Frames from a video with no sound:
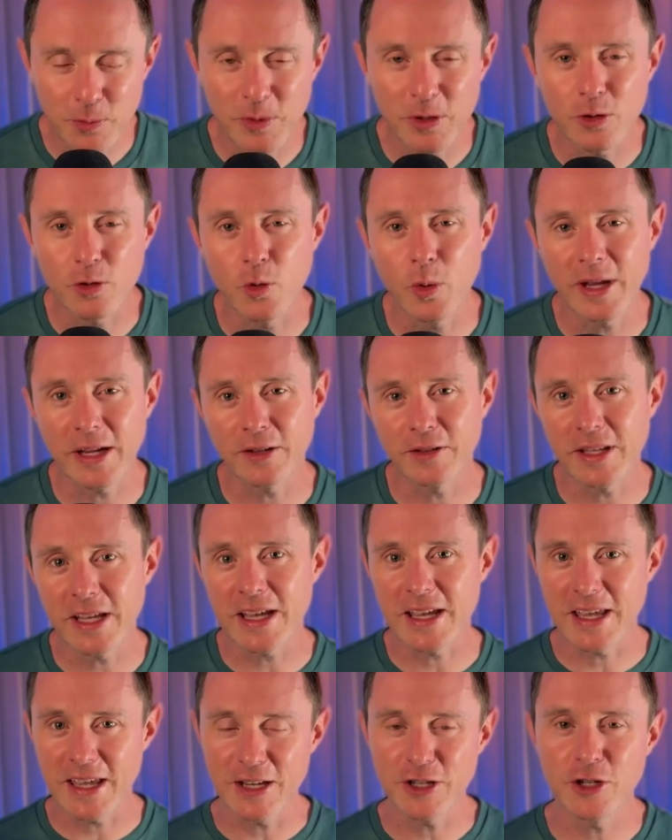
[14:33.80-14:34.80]
will quickly
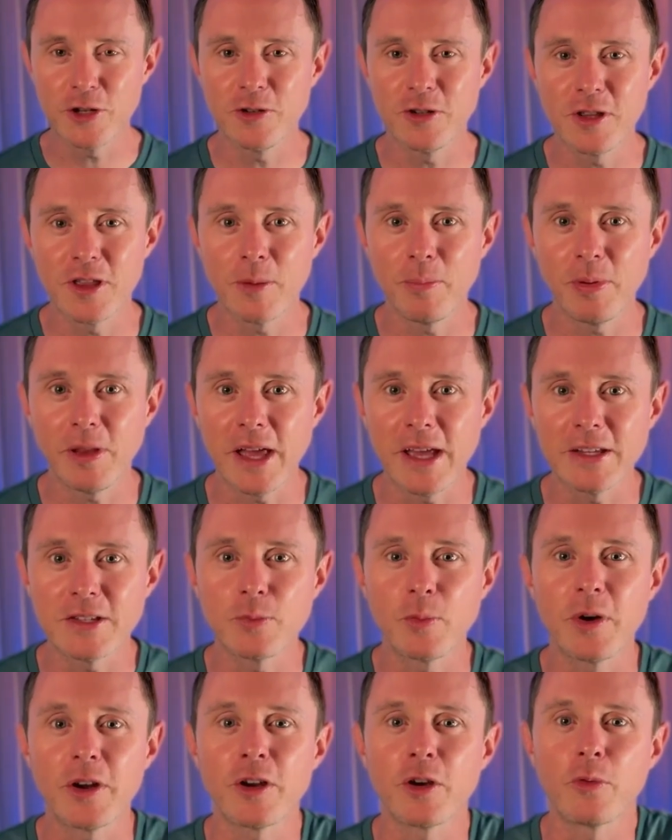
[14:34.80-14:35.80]
get you to the place
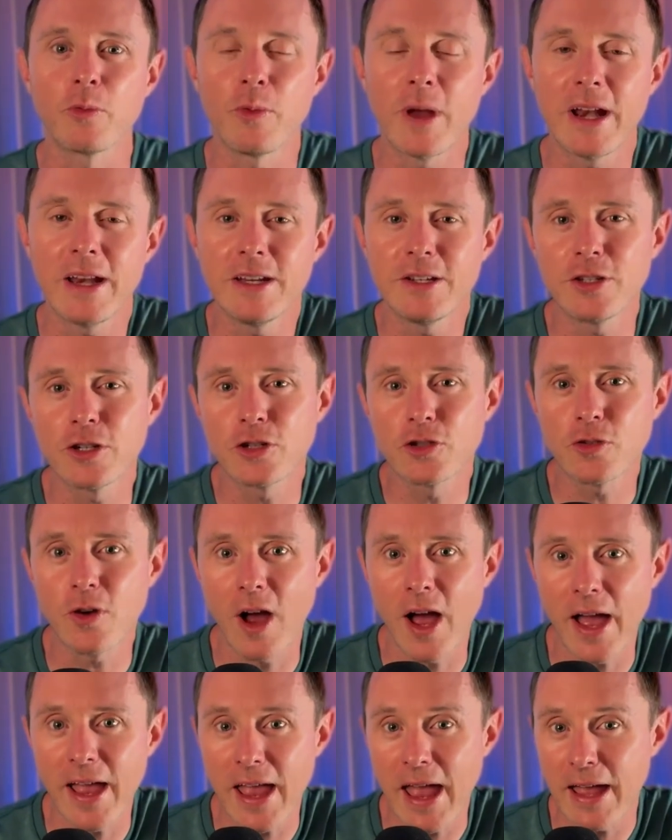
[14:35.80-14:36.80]
where you're ready to
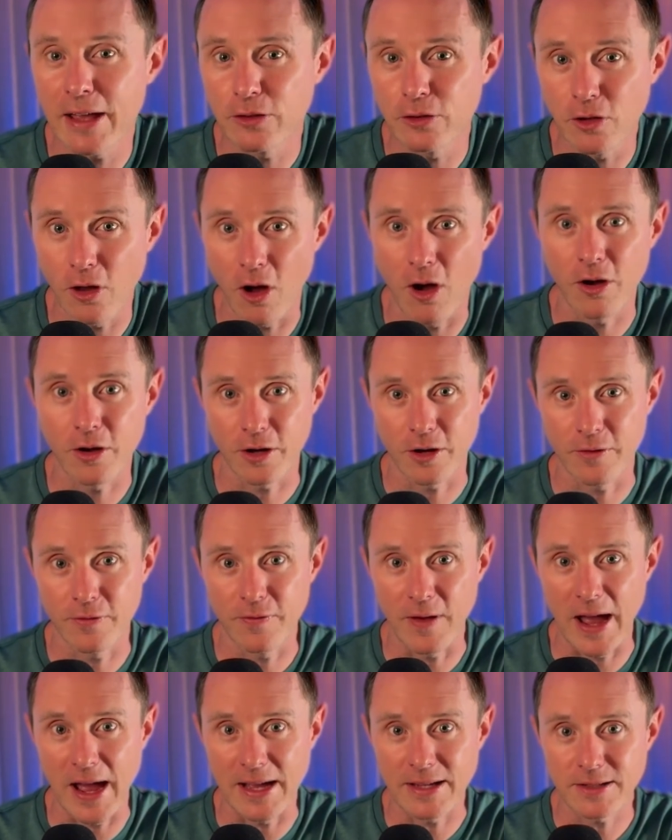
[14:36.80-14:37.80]
try a longer
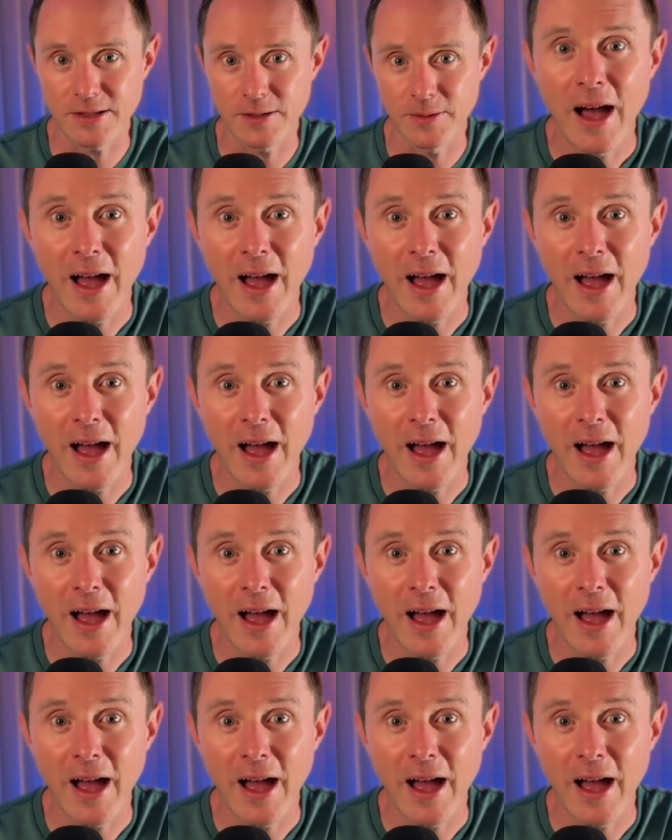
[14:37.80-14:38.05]
fast.